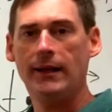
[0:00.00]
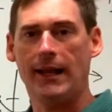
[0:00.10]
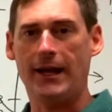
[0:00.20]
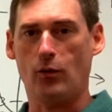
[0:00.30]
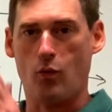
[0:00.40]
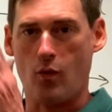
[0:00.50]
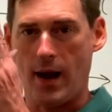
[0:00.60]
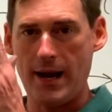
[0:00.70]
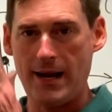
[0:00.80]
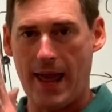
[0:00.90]
like
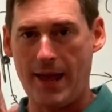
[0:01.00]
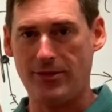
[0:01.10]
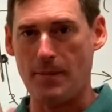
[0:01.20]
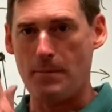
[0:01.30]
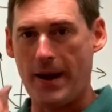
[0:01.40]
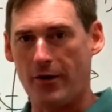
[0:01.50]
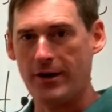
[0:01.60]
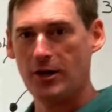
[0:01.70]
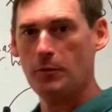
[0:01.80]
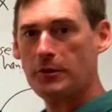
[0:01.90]
right at the
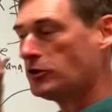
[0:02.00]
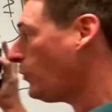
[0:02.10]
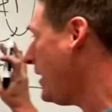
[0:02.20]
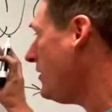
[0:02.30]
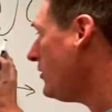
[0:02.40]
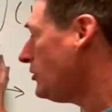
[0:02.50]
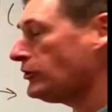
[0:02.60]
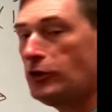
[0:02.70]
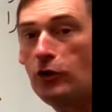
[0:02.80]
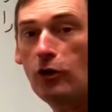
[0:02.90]
barrier between the
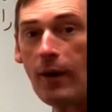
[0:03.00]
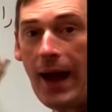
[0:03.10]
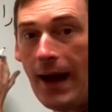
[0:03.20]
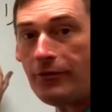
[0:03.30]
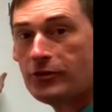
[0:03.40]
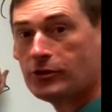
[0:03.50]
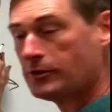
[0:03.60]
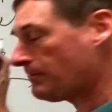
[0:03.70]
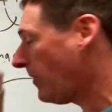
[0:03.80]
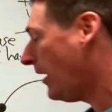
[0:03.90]
2 graphs?
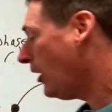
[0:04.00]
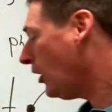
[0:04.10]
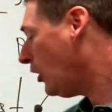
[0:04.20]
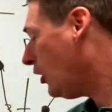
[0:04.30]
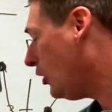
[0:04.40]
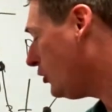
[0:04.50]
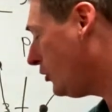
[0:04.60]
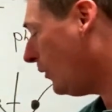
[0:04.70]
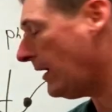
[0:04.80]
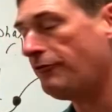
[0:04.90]

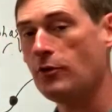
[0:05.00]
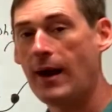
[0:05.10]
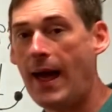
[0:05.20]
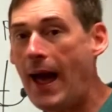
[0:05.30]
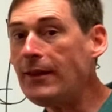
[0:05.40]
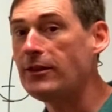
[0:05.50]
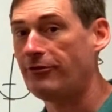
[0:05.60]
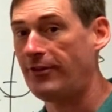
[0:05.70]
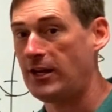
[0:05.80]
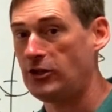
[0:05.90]
So if you're at the
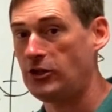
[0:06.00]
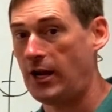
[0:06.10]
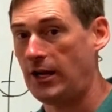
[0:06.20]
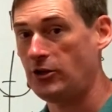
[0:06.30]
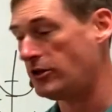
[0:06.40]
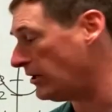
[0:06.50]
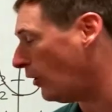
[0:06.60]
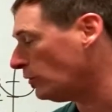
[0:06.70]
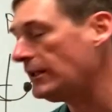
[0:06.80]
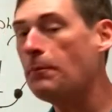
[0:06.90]
phase change, the
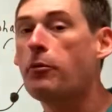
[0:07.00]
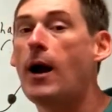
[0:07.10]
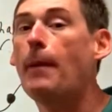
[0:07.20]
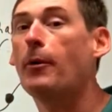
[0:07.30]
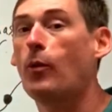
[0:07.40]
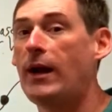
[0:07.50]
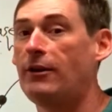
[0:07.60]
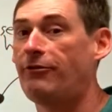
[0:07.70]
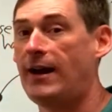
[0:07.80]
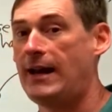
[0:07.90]
only proper way to
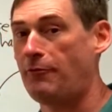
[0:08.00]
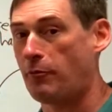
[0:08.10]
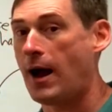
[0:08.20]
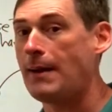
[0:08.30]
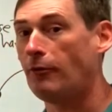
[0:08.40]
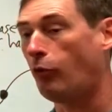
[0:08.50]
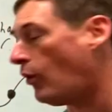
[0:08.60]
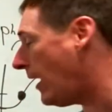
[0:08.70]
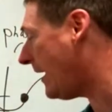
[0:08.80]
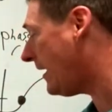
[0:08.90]
find f prime of
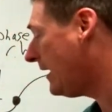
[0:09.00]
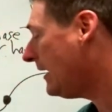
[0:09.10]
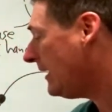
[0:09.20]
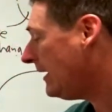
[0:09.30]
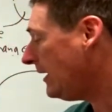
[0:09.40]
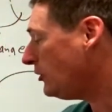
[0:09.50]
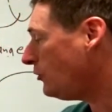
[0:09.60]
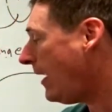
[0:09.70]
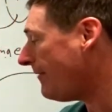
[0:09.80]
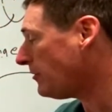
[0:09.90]
1 is
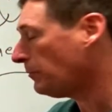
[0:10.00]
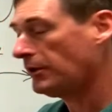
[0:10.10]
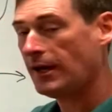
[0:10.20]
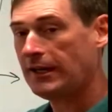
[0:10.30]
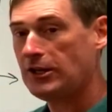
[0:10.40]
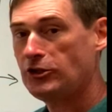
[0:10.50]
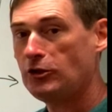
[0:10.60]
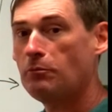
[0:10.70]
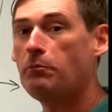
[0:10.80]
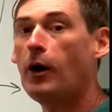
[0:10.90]
you have to plug it into
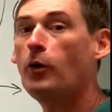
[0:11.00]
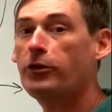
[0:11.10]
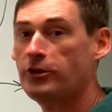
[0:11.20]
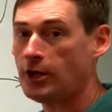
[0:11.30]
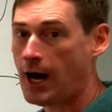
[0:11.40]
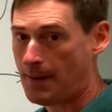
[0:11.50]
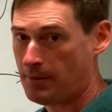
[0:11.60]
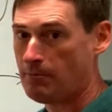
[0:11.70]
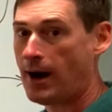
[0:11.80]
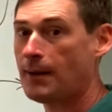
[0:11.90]
both top
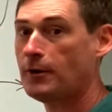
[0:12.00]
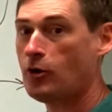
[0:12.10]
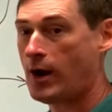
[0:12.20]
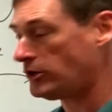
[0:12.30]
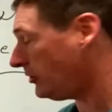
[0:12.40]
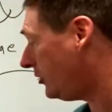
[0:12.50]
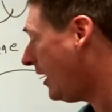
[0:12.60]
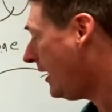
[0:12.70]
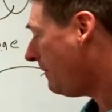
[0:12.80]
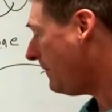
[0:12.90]
and bottom equations
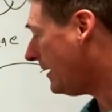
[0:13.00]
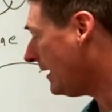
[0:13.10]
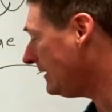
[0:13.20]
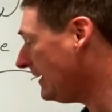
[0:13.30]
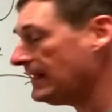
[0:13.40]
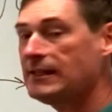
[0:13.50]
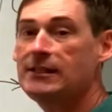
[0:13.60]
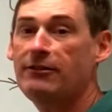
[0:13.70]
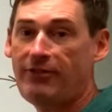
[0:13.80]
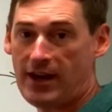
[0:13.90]
because it is
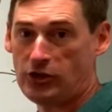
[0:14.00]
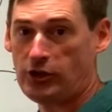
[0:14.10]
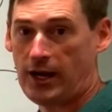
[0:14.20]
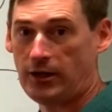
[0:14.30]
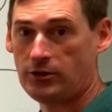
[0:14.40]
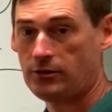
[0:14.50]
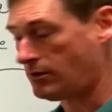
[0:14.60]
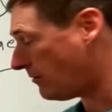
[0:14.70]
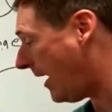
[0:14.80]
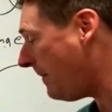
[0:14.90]
the phase change,
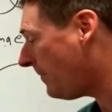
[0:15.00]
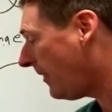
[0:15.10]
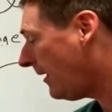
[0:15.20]
okay?